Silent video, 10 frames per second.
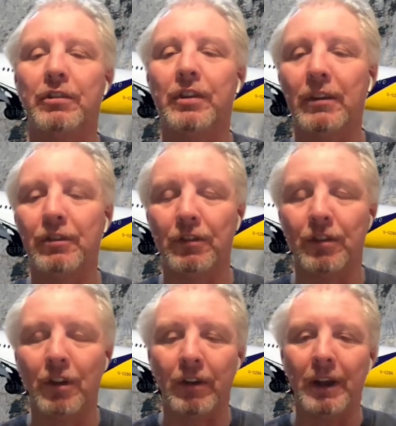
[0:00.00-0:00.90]

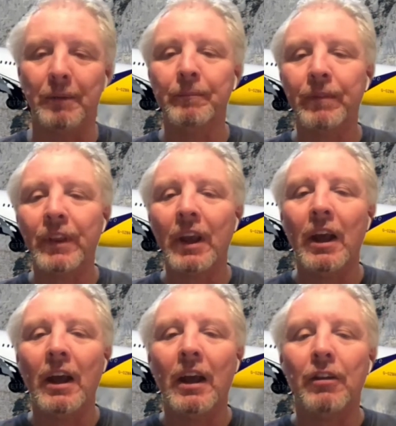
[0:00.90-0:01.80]
necessary.
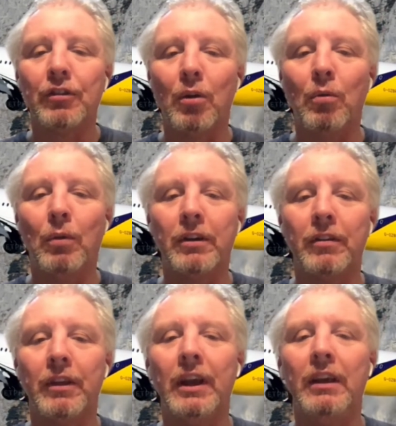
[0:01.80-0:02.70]
So one of
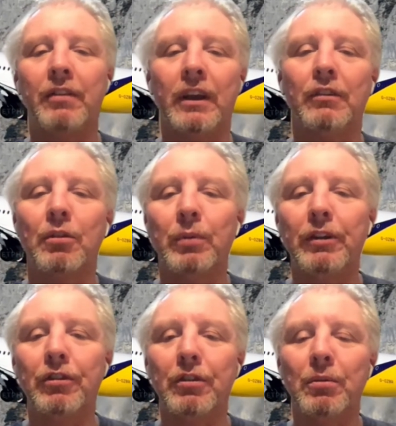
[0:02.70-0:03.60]
the things that we
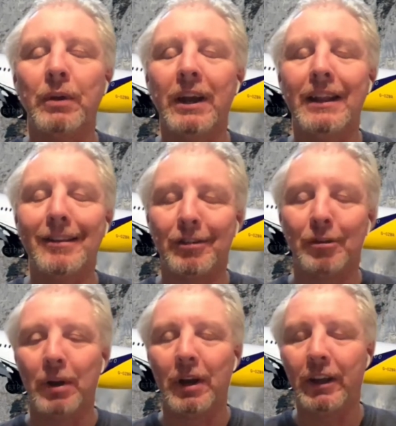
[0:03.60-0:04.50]
do in the
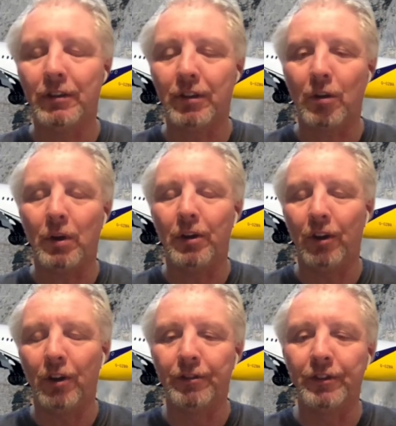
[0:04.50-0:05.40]
simulator quite
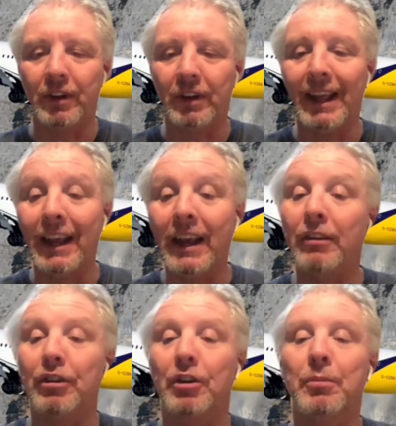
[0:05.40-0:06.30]
often
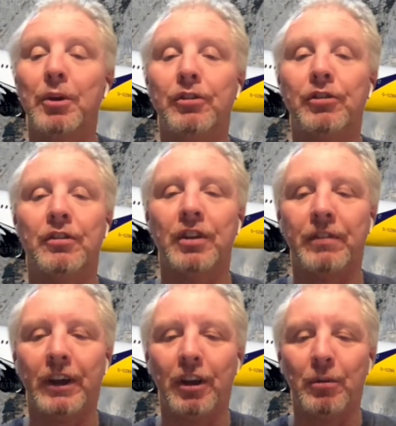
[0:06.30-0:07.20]
is an emergency
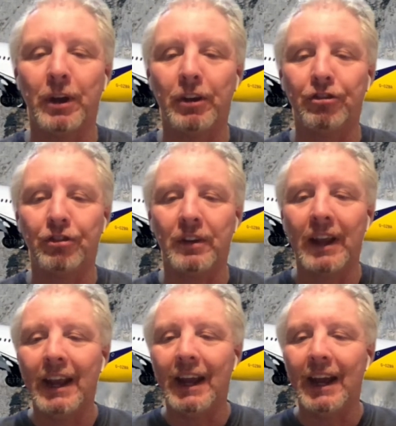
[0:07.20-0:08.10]
evacuation,
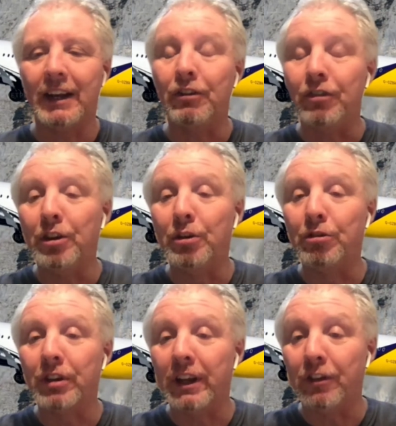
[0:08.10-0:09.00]
and it's
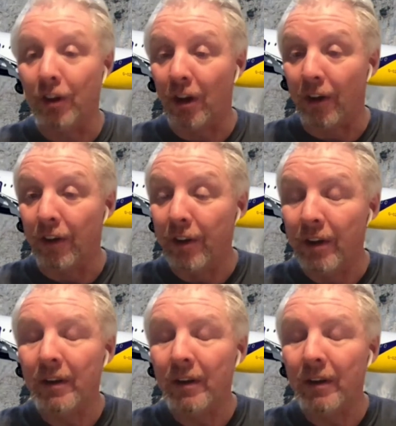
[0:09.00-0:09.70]
usually done